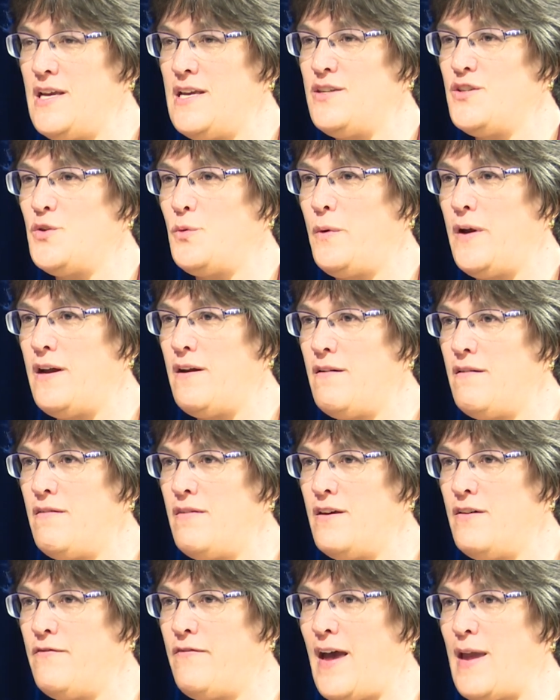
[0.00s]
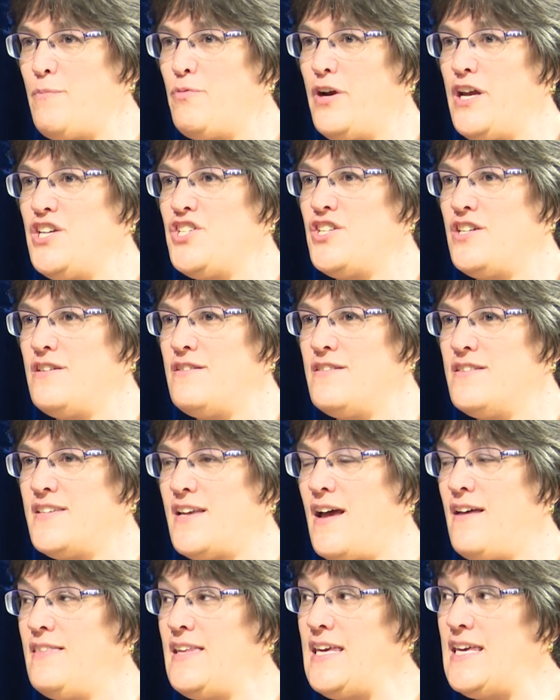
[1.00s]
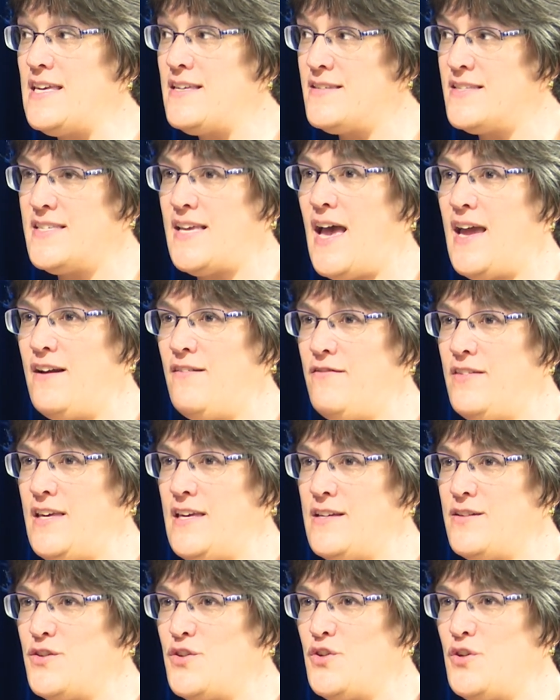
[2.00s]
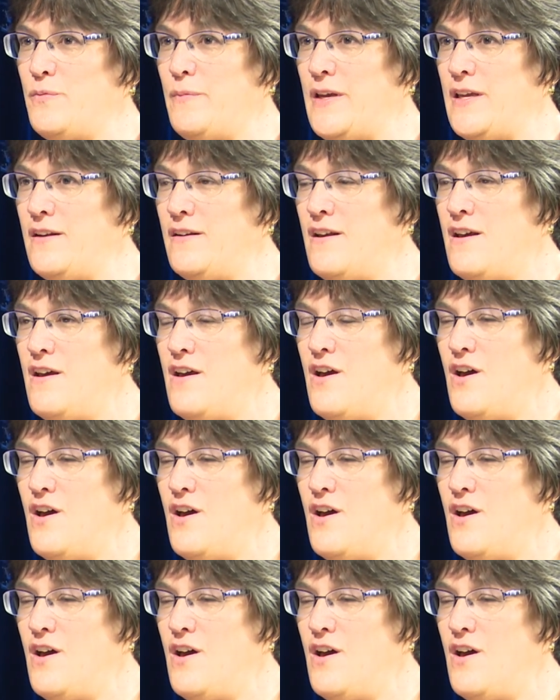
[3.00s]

it's where the vibrations on the inside of the instrument